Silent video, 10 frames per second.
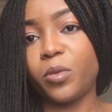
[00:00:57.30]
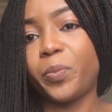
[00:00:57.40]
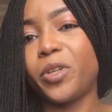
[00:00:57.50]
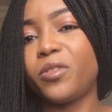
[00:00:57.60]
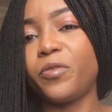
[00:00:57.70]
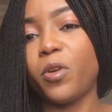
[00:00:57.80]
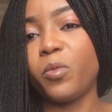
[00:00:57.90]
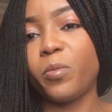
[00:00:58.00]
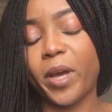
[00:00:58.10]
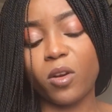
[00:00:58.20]
person from
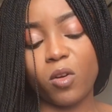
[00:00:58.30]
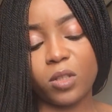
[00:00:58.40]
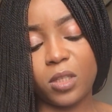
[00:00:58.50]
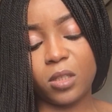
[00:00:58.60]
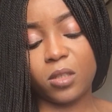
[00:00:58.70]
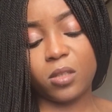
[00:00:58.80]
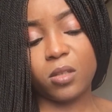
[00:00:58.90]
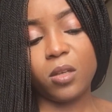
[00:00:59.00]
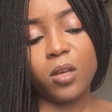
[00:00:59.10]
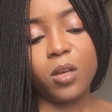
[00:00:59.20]
whom I got it,
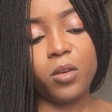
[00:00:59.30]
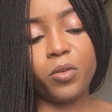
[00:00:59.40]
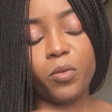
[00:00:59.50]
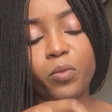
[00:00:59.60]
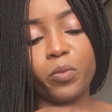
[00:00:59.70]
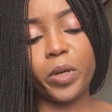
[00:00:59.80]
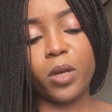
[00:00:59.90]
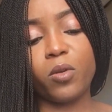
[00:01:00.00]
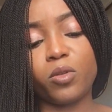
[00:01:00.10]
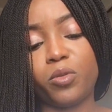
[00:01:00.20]
when I
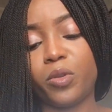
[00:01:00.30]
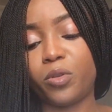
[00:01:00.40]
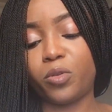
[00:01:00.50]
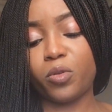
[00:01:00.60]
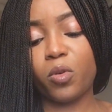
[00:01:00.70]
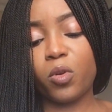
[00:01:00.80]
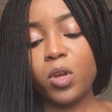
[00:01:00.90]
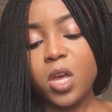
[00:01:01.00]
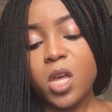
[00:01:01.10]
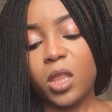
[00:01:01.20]
got to the store,
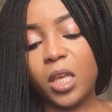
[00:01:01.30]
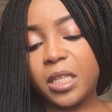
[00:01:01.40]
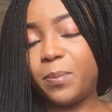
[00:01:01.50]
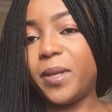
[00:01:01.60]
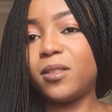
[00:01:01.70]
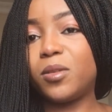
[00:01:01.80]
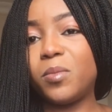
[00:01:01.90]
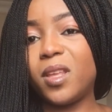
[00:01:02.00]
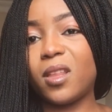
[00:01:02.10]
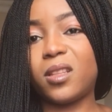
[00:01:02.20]
they explained to
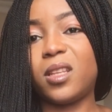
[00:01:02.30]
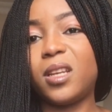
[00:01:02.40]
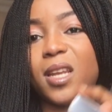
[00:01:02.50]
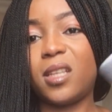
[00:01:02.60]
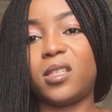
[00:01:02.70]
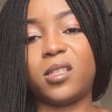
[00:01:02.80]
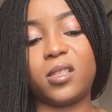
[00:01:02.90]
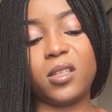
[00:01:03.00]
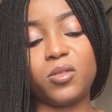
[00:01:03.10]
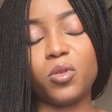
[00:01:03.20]
me that the
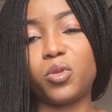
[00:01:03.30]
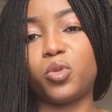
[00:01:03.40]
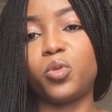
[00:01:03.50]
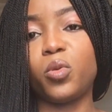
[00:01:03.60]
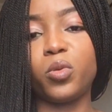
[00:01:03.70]
less is not so